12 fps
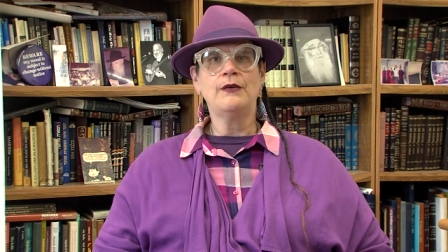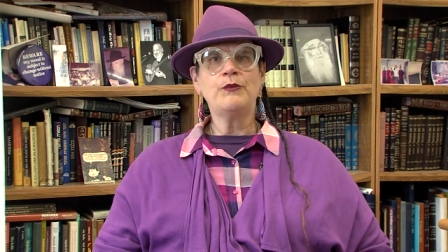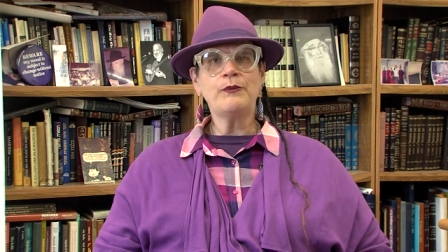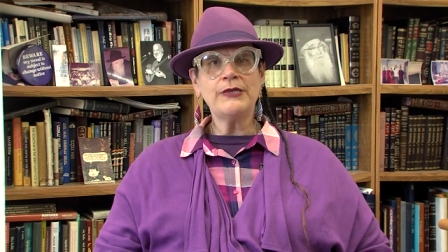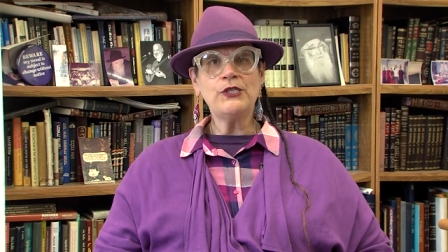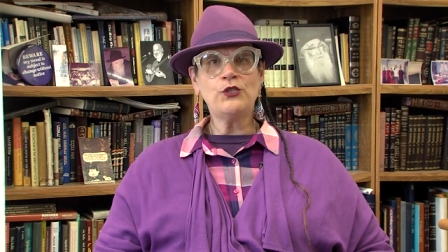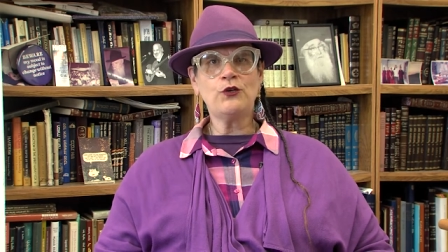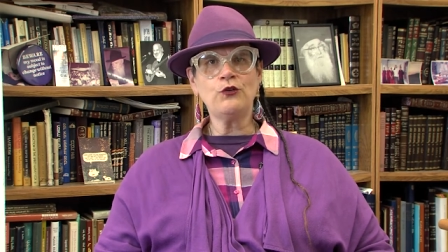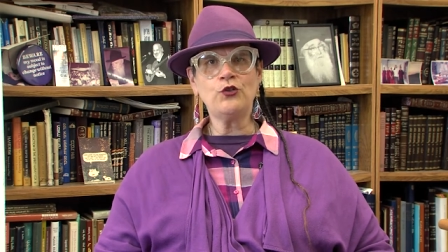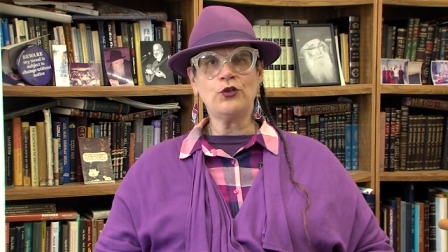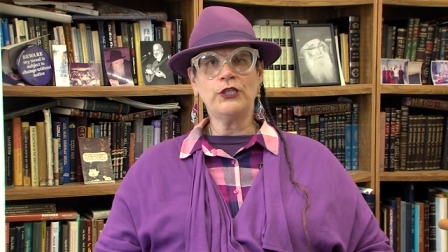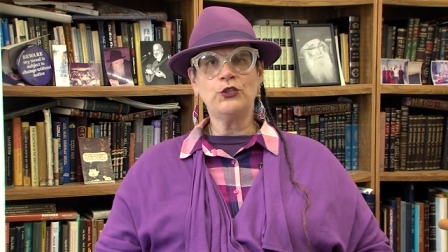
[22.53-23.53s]
But my soul
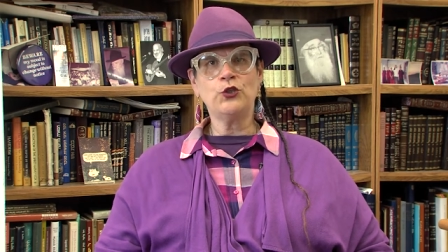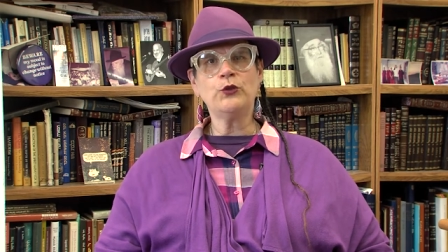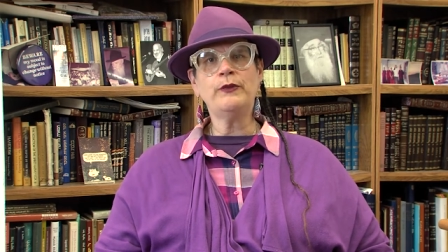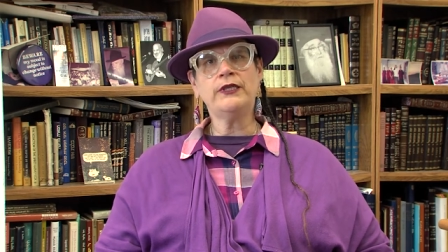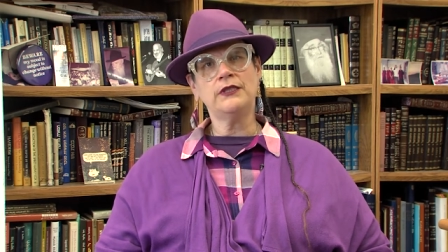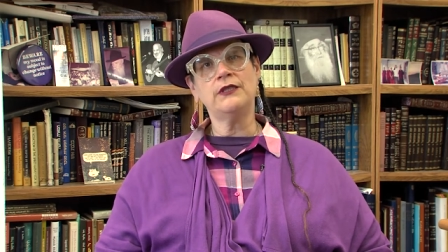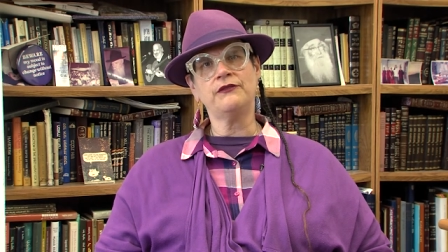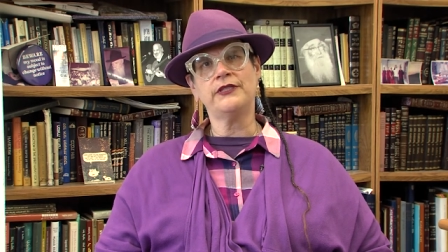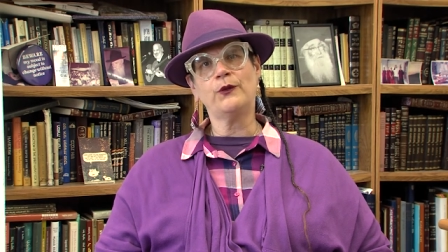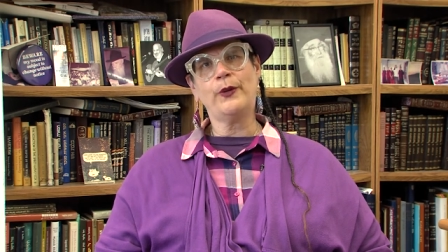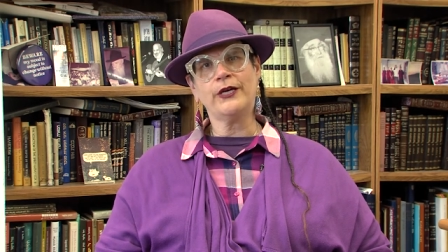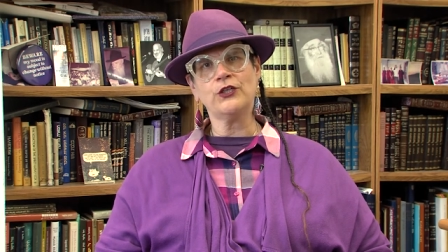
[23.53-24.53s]
journey took me in a different
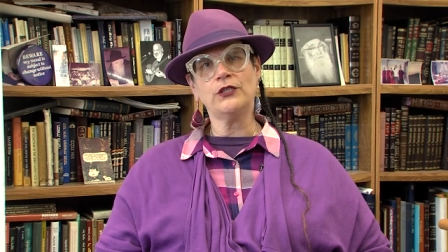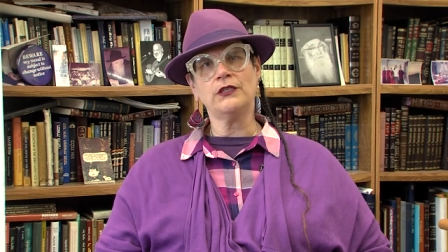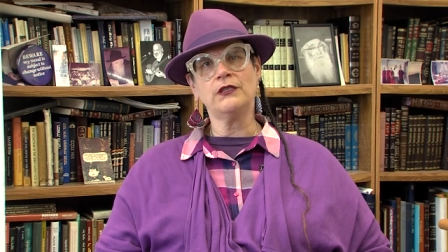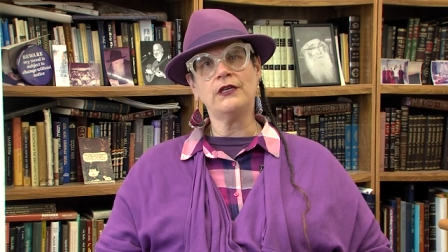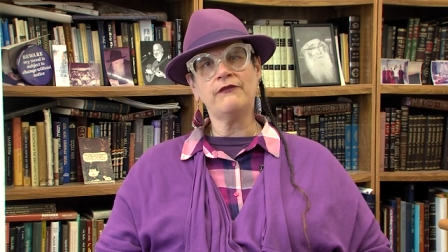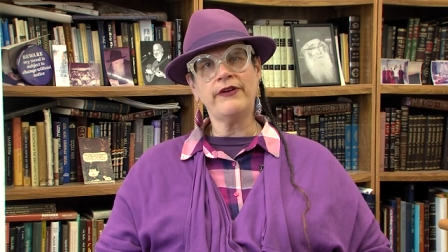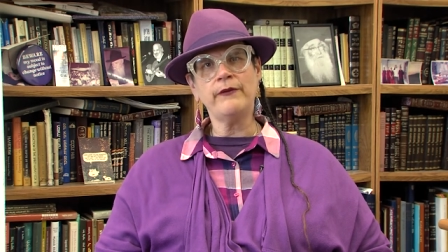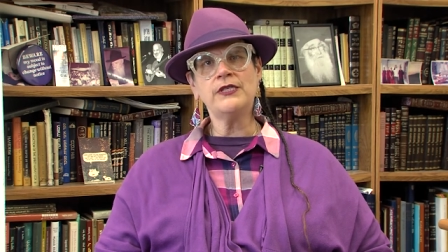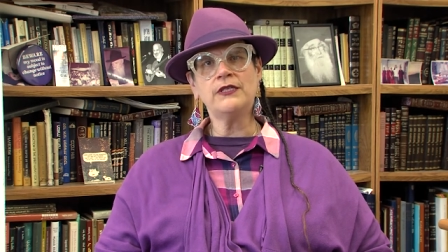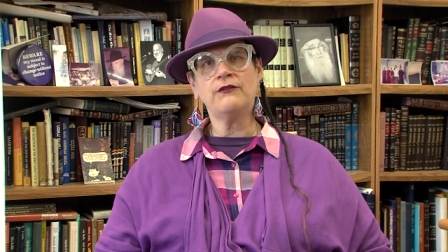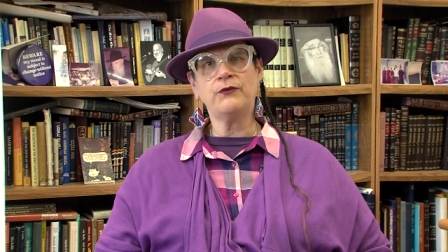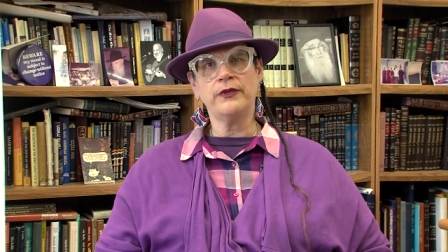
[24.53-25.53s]
direction, and I found
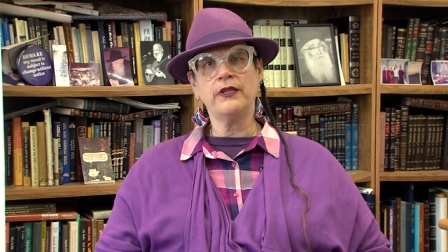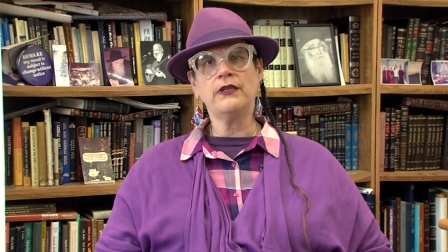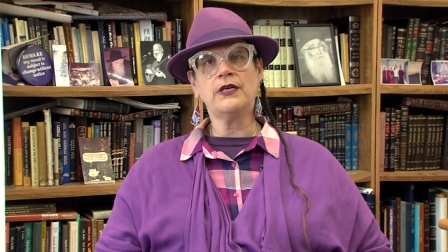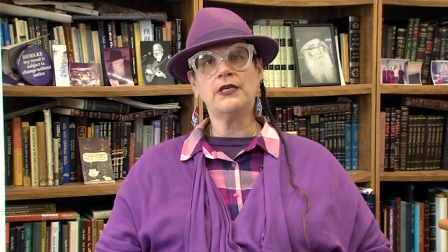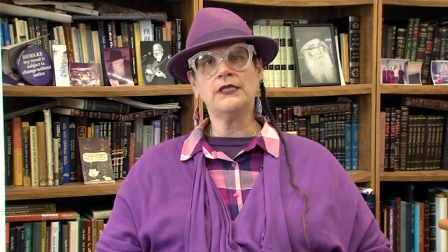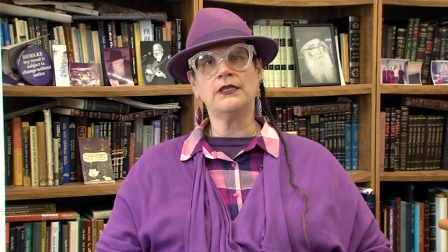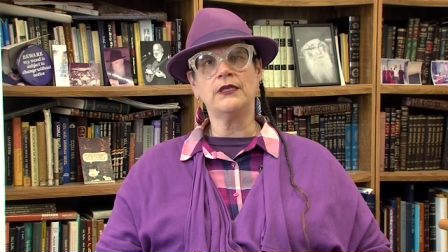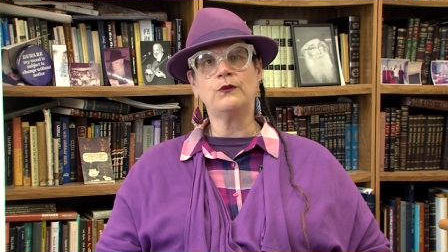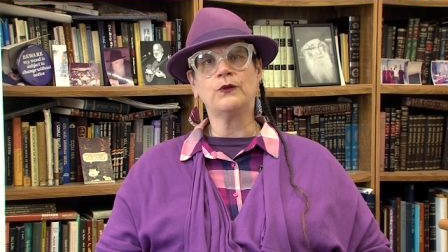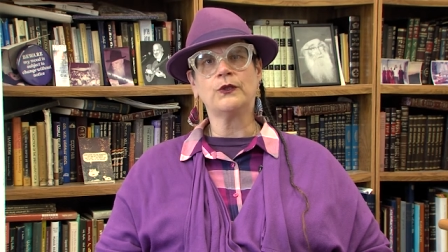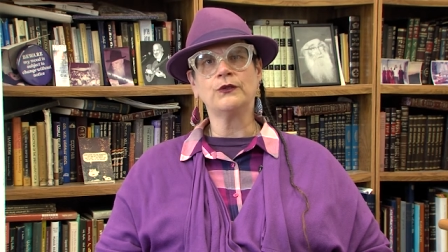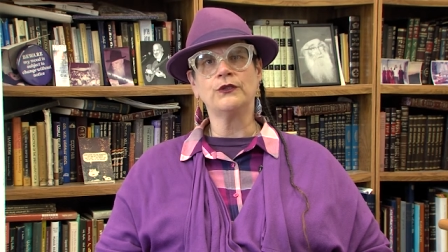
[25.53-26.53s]
myself within the Hasidic
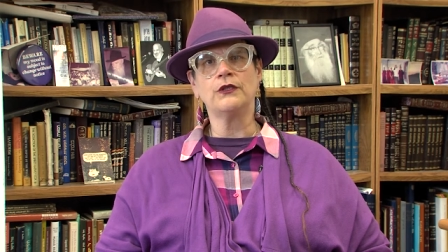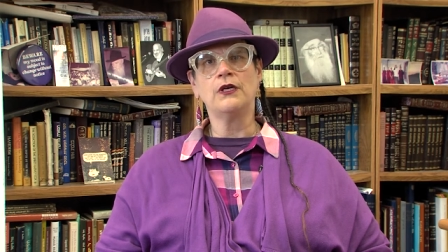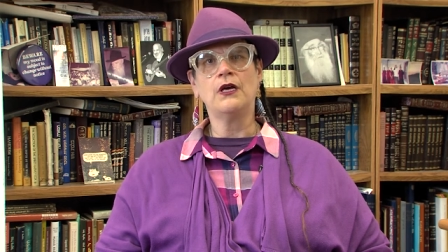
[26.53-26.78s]
world.